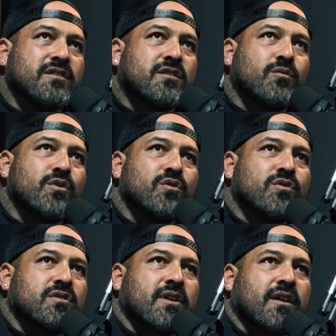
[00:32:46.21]
As someone who
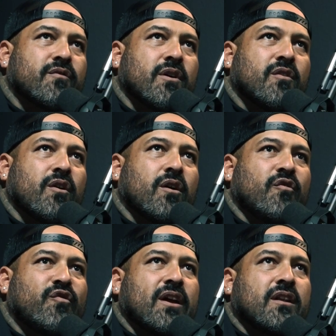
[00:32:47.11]
just like
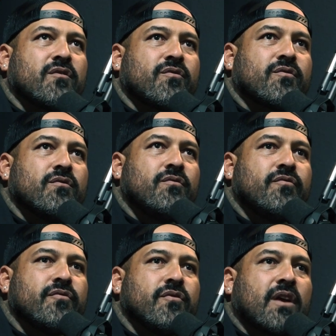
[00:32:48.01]
a fan of
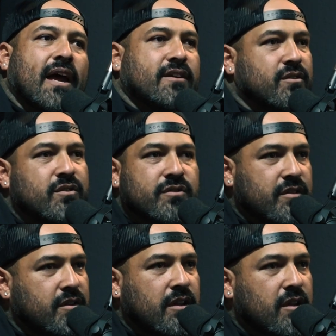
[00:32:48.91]

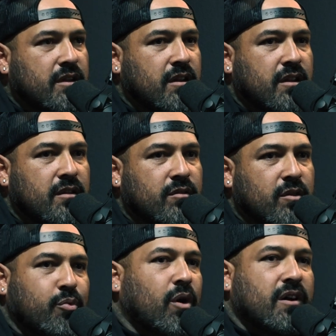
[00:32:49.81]
actors and
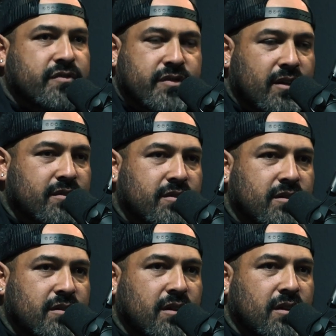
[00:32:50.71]
the process
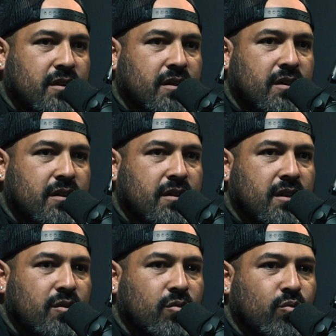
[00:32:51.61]
and
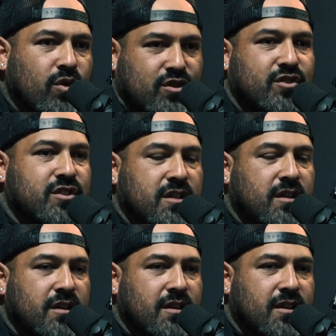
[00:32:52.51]
what you
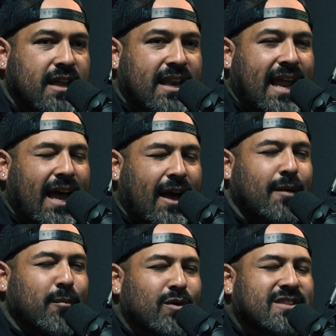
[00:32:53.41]
see,
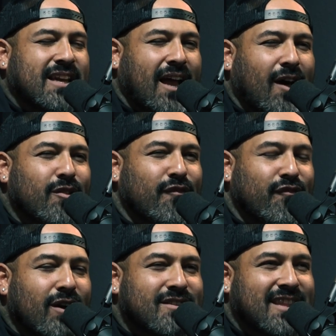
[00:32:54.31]
and I'm always like, how the
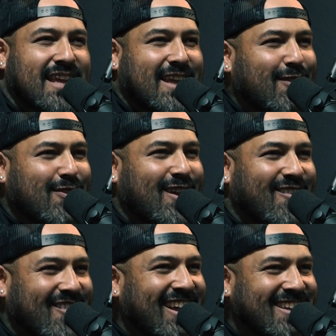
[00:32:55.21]
fuck did they get there,
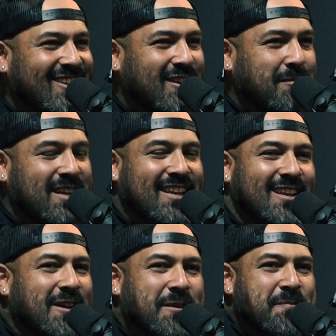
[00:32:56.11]
right? You know what I mean?
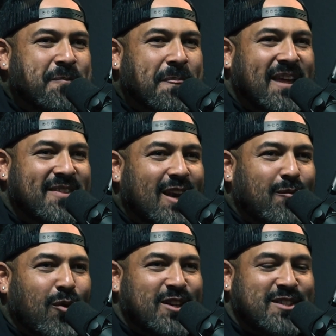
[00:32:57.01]
And then
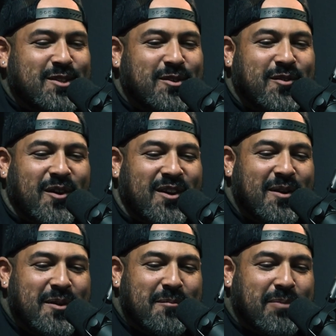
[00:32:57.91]
I'm watching you
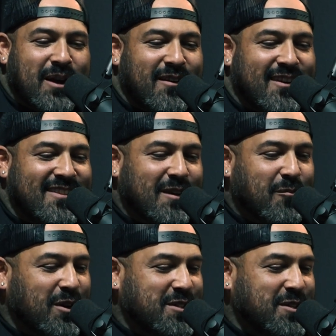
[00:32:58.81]
on Barry, and then
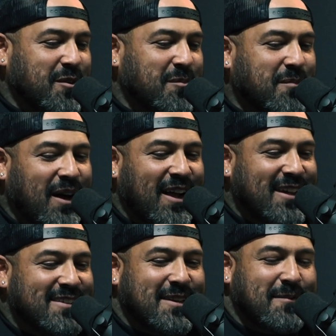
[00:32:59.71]
I'm watching you on Mayans,